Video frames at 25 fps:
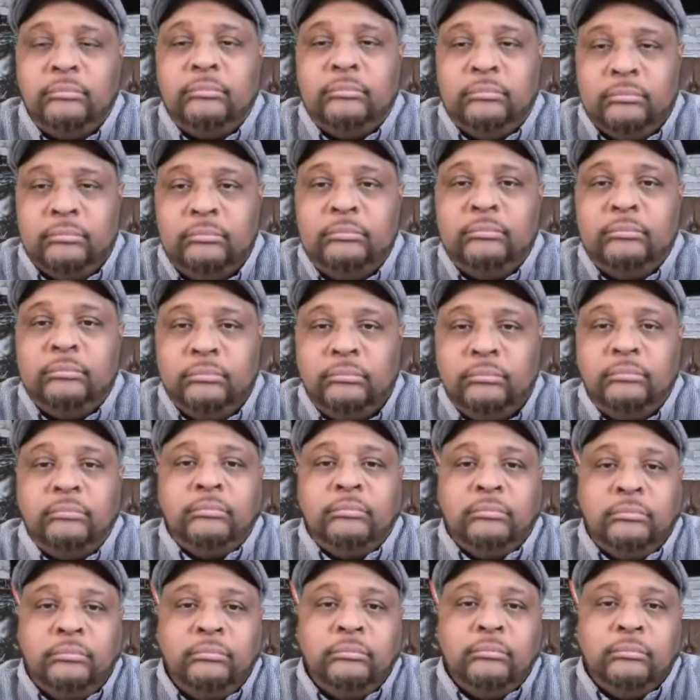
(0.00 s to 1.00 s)

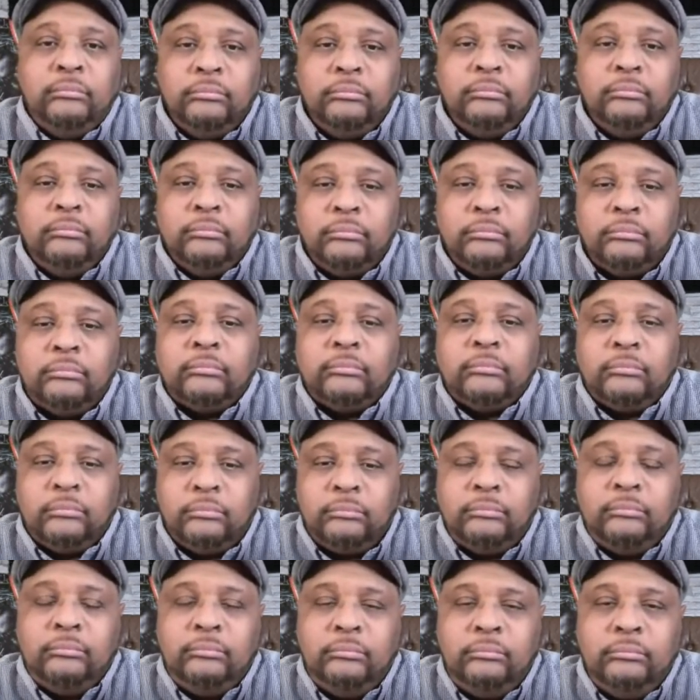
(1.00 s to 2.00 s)

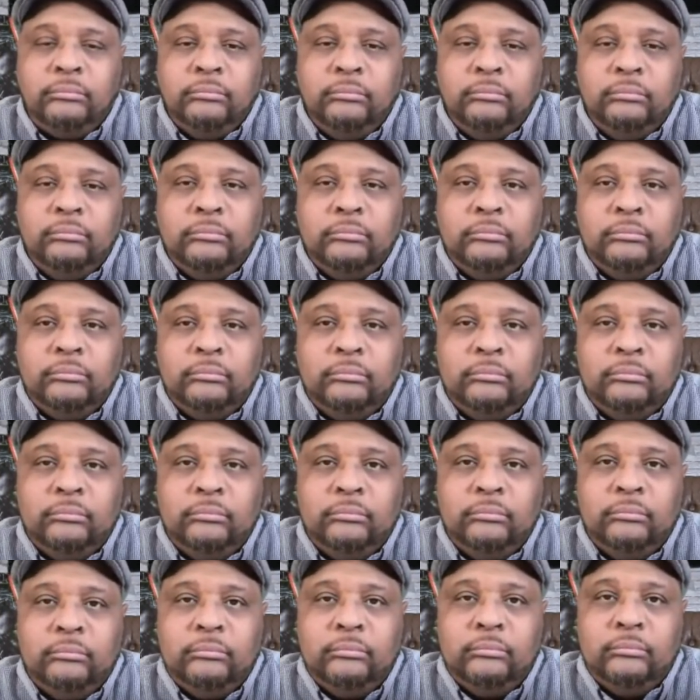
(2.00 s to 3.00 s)

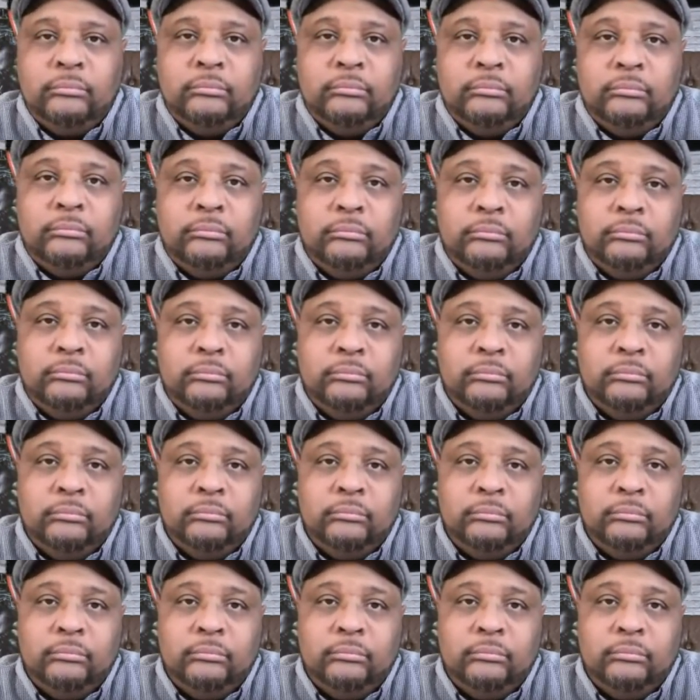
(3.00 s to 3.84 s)
The person shown says nothing.